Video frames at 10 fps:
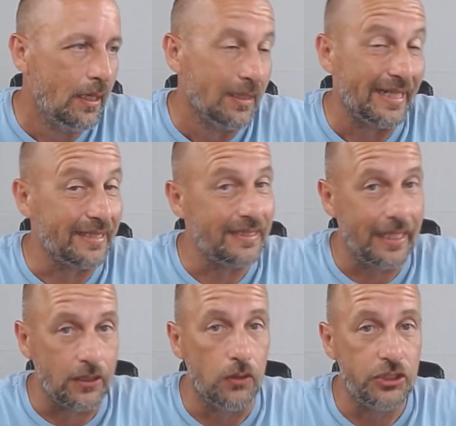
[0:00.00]
like I
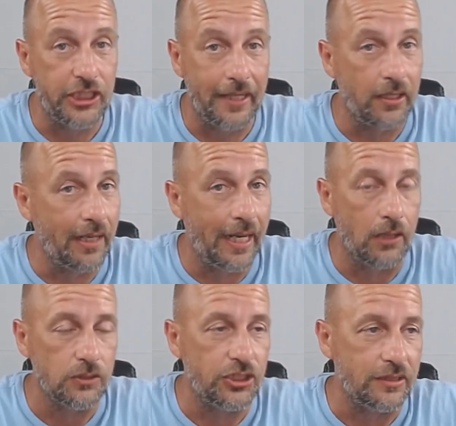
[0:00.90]
said, go check her
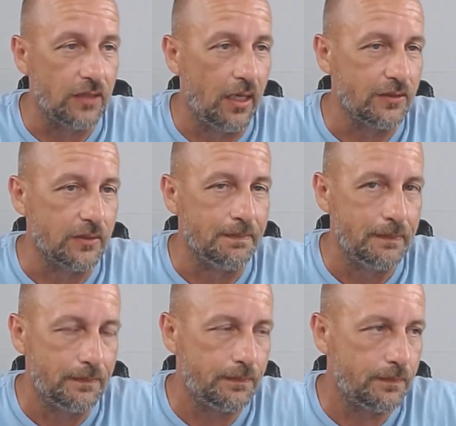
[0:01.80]
out. She's awesome.
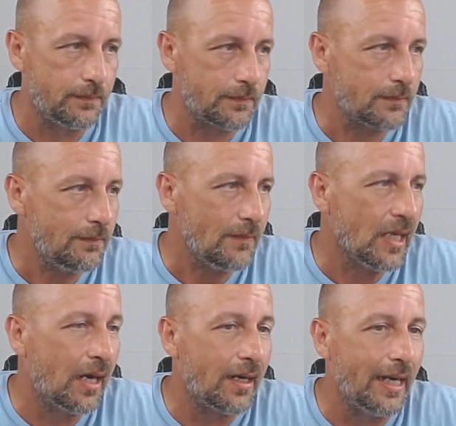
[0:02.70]

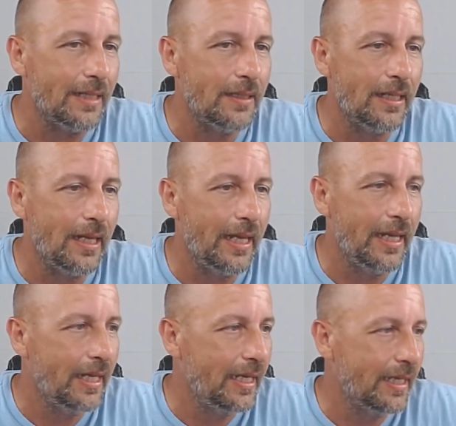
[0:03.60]
All right.
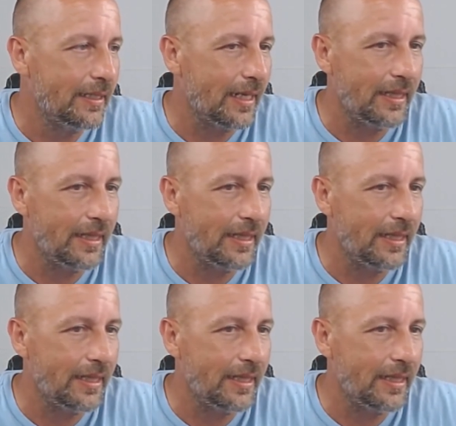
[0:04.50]
And I